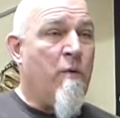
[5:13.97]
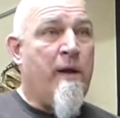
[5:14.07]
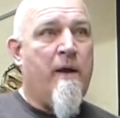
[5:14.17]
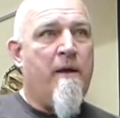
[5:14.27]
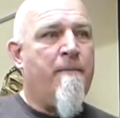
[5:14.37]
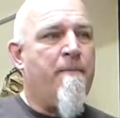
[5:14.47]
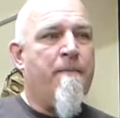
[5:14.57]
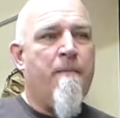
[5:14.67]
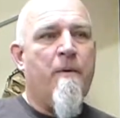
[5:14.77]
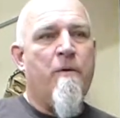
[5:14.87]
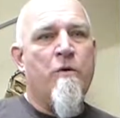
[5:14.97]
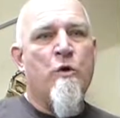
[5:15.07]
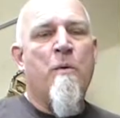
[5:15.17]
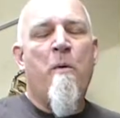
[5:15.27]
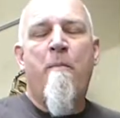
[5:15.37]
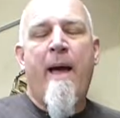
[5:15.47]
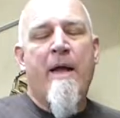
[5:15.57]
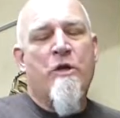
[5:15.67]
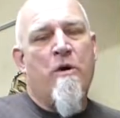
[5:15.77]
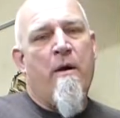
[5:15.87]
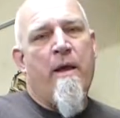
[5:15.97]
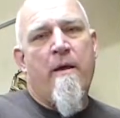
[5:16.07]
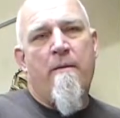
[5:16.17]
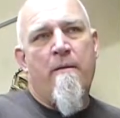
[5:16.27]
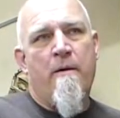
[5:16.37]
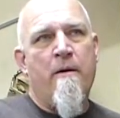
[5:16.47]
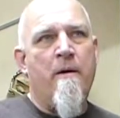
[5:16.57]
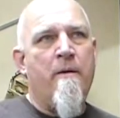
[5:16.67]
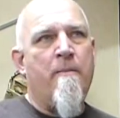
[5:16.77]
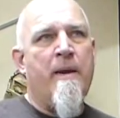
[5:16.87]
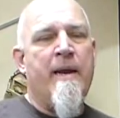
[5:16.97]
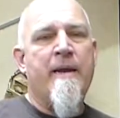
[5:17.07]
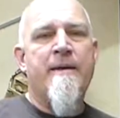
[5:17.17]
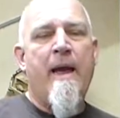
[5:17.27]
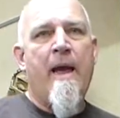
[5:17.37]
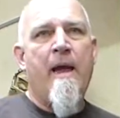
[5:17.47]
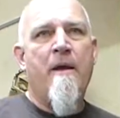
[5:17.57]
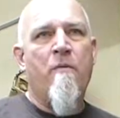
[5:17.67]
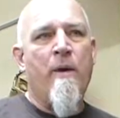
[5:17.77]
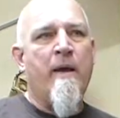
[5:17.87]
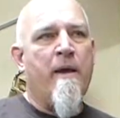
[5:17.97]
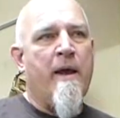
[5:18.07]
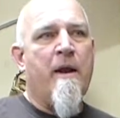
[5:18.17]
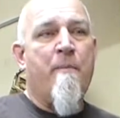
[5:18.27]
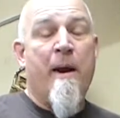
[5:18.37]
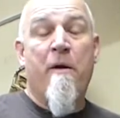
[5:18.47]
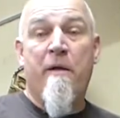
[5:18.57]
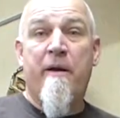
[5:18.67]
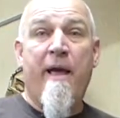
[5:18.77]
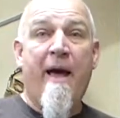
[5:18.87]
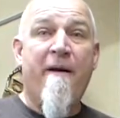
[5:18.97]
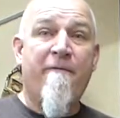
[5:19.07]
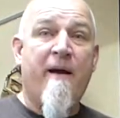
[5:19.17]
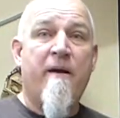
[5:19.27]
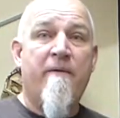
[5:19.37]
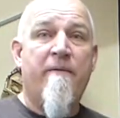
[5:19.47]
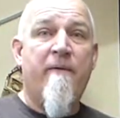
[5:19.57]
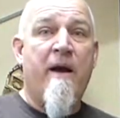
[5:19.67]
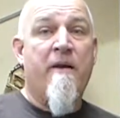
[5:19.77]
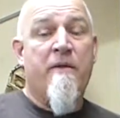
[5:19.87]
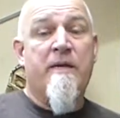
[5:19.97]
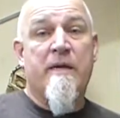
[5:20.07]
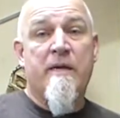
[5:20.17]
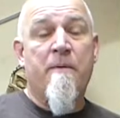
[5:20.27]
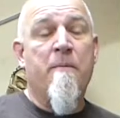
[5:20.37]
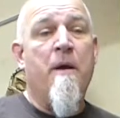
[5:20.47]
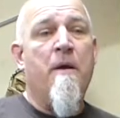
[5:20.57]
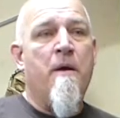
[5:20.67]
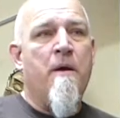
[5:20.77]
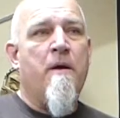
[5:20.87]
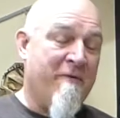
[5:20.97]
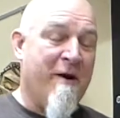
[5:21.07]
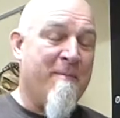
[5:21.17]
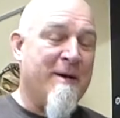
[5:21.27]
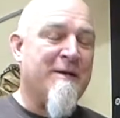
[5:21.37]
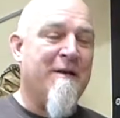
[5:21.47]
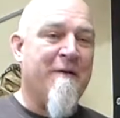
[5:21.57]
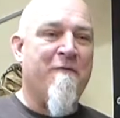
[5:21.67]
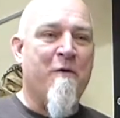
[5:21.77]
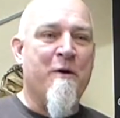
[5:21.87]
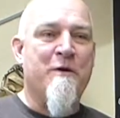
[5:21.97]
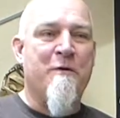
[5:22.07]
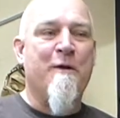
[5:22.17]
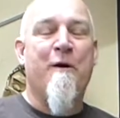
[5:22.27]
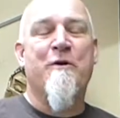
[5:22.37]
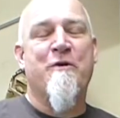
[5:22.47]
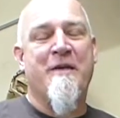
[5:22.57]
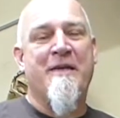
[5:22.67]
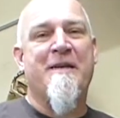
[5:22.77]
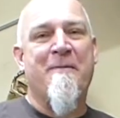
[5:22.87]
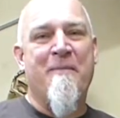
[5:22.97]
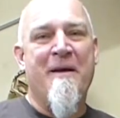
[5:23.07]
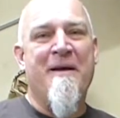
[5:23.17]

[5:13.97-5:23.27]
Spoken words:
We triple batch on it in a day, and we can get a barrel and a half out of the system. We're very much looking forward to a larger system.